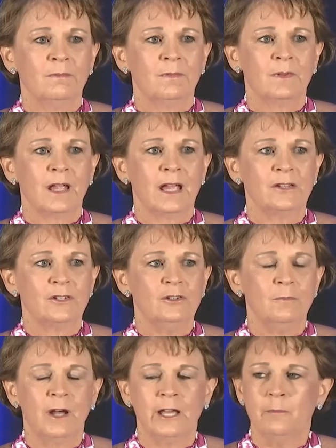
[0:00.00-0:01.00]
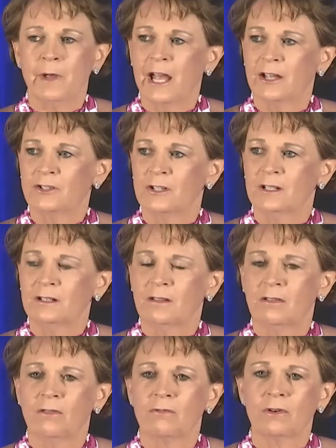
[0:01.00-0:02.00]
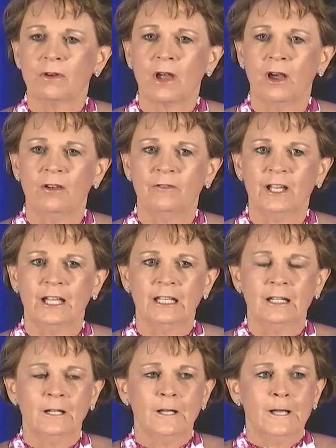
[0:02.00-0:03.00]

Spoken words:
as you might imagine, through COVID,